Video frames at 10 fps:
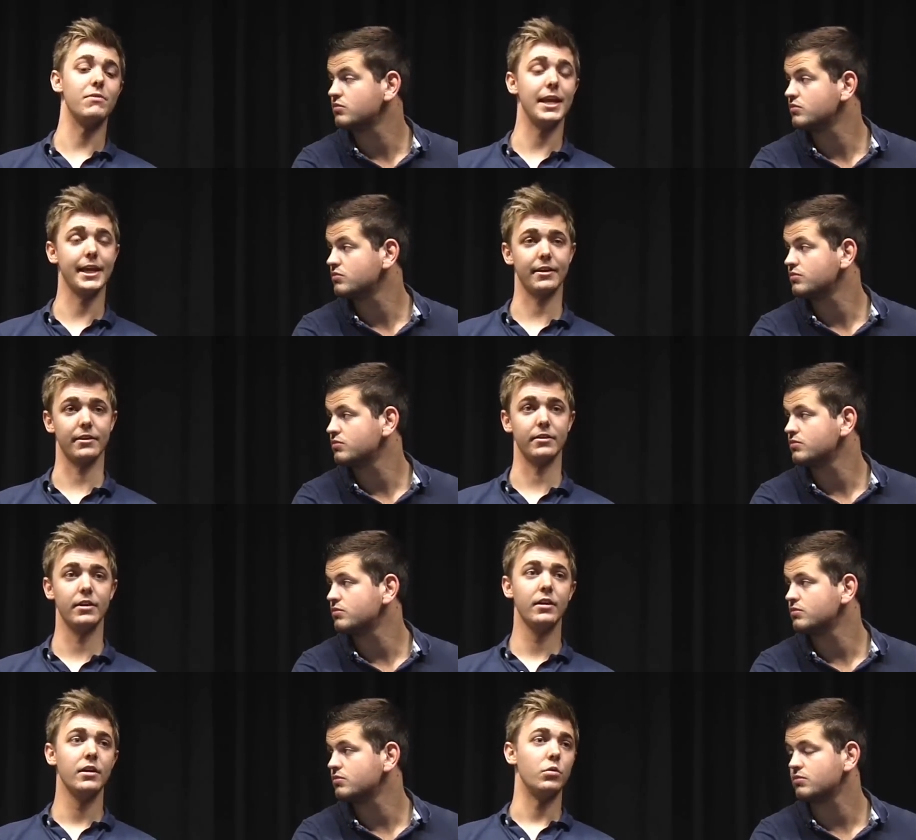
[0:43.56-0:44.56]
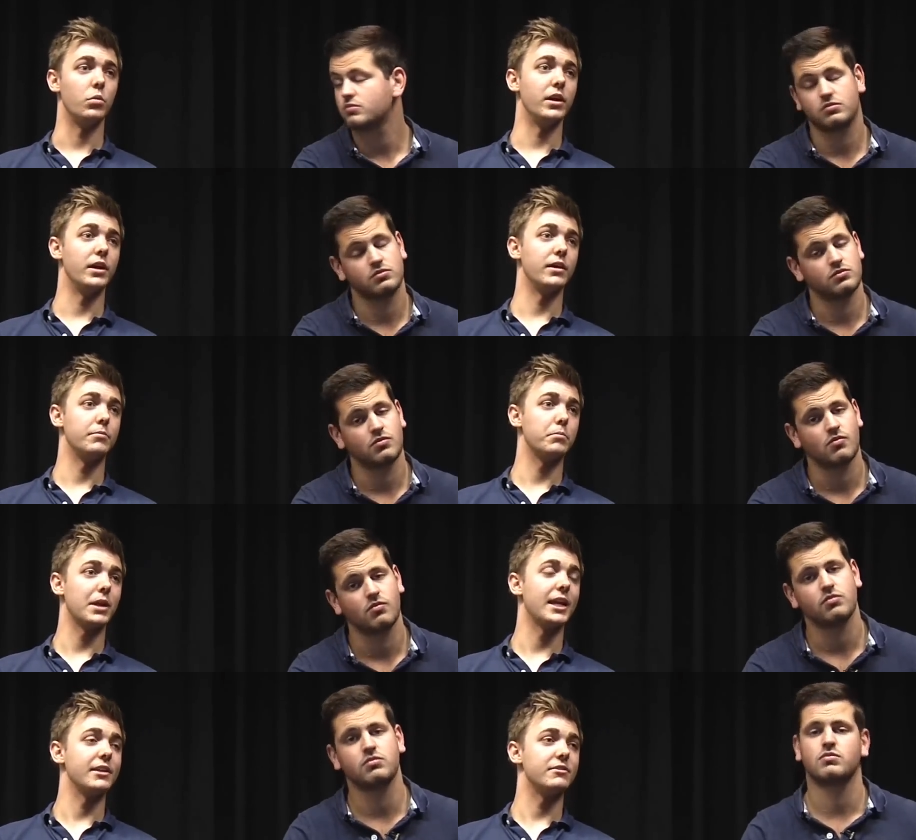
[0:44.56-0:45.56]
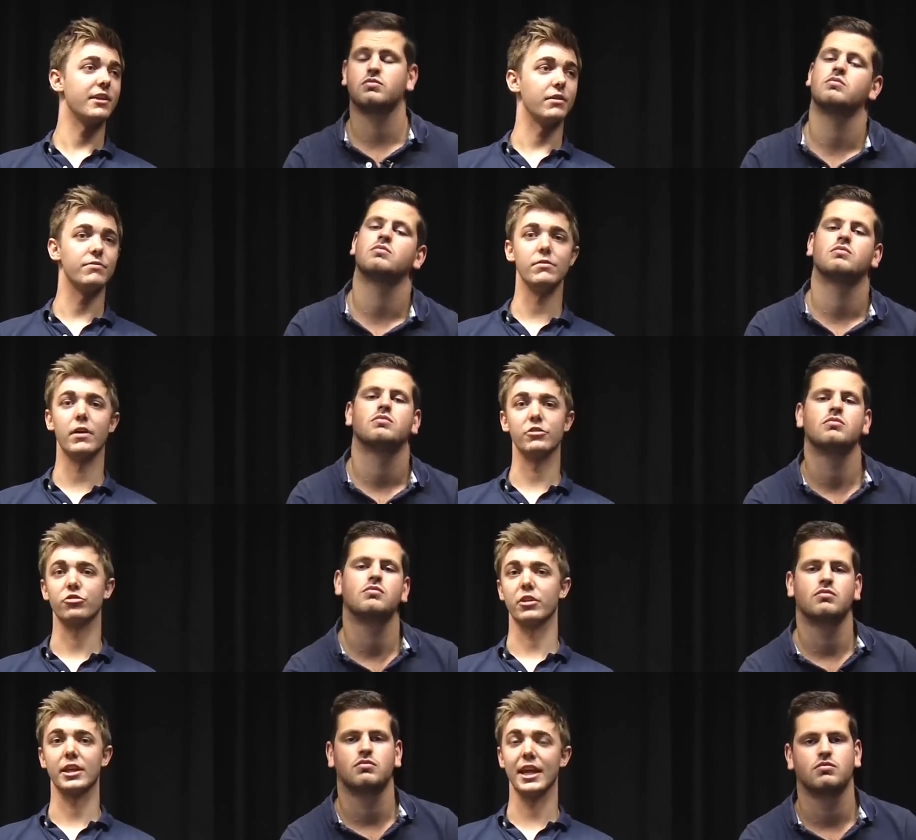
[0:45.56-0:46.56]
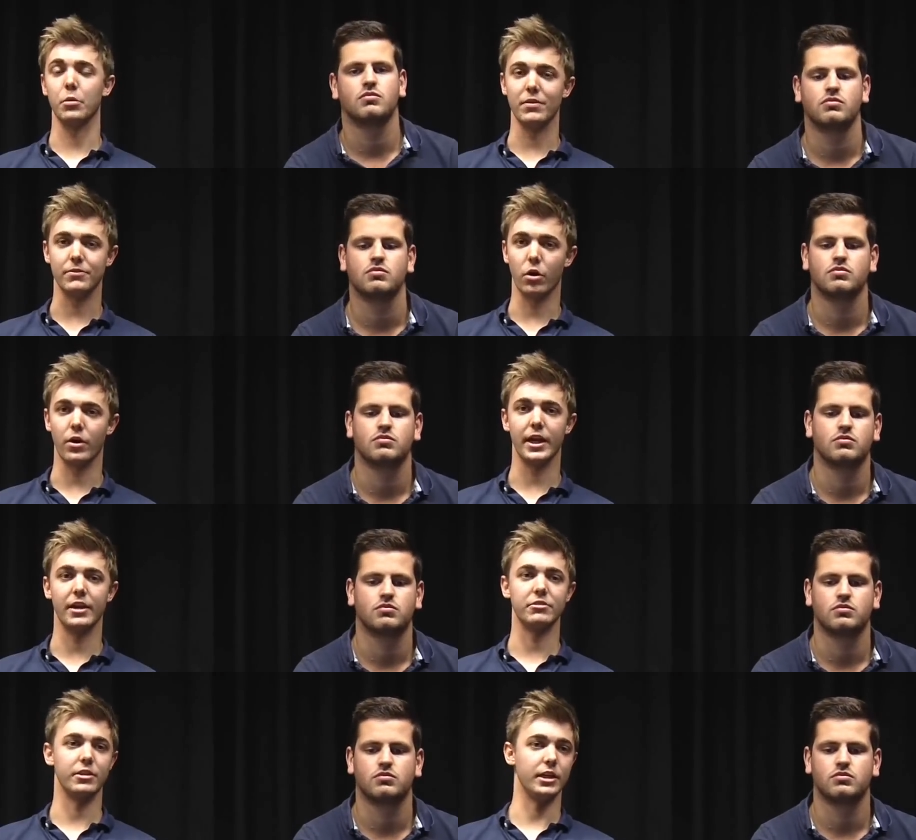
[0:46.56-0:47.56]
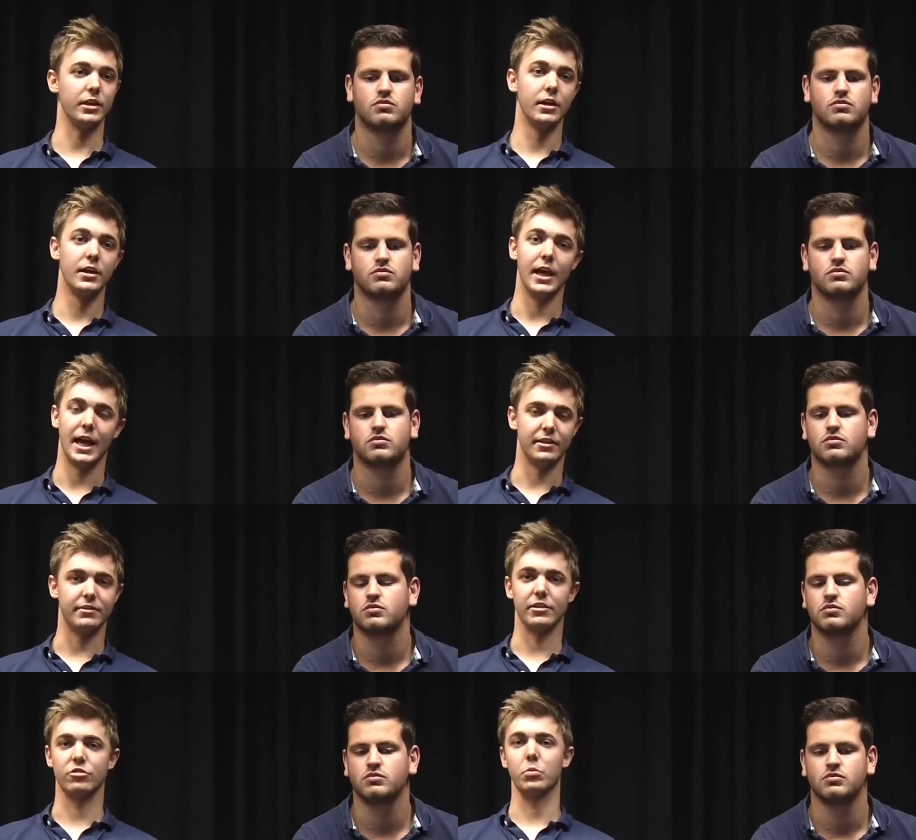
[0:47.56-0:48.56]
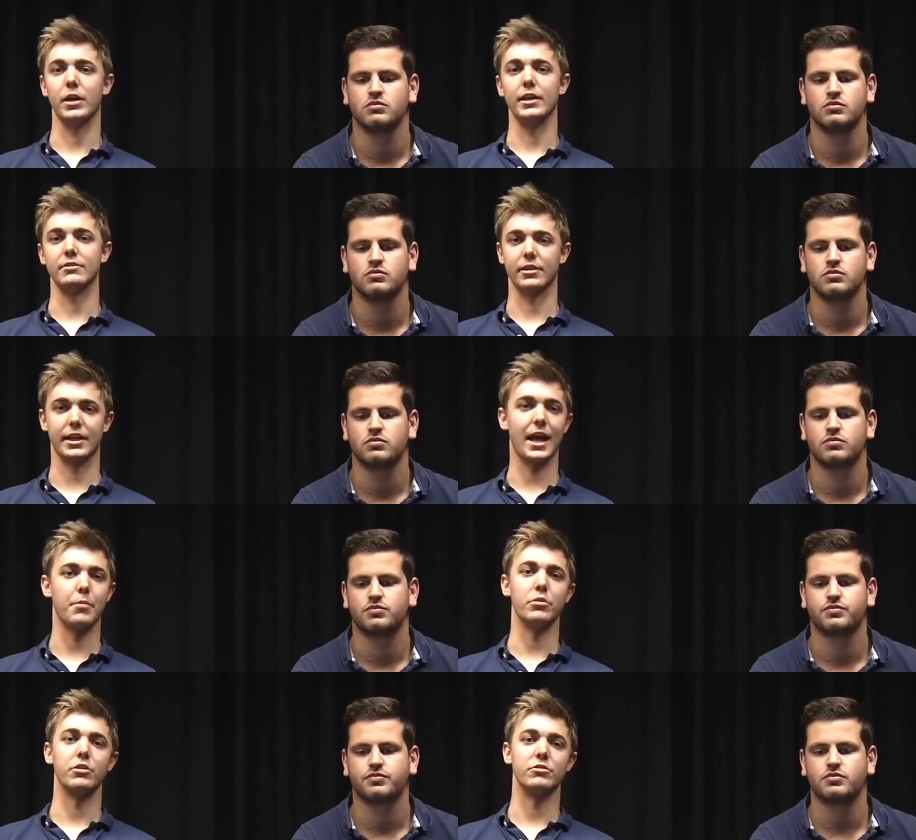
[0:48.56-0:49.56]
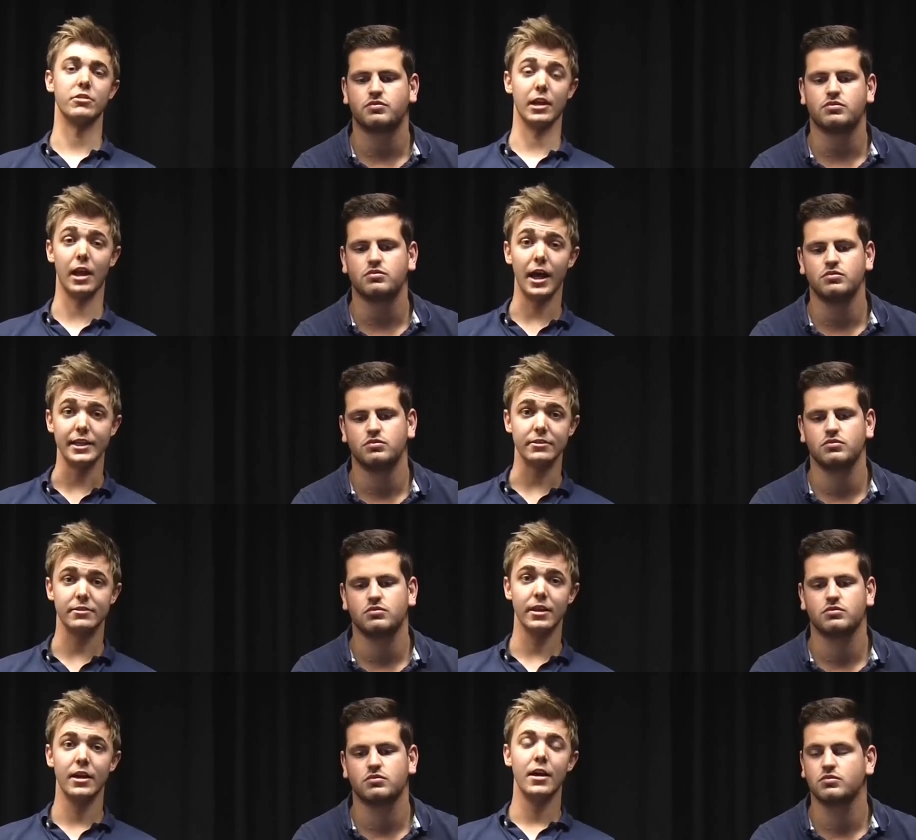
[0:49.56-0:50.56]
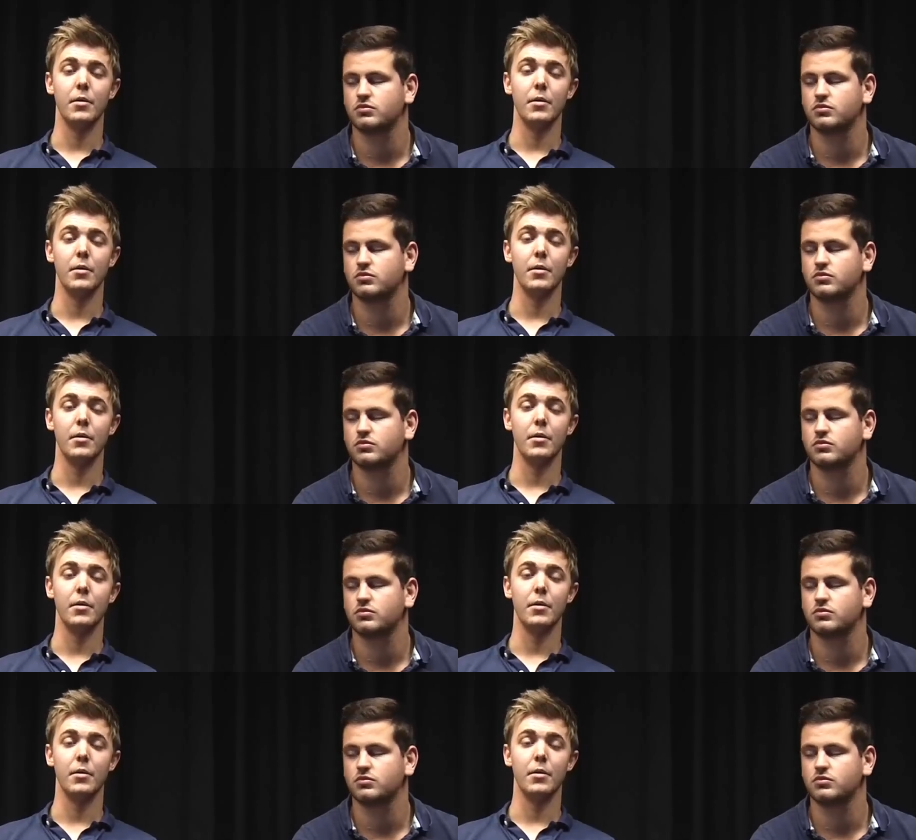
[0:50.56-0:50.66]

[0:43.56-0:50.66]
Speaker 1: of Lincoln. We're planning to take full advantage of the kit we've got here, so the editing suites, the cameras, the lights,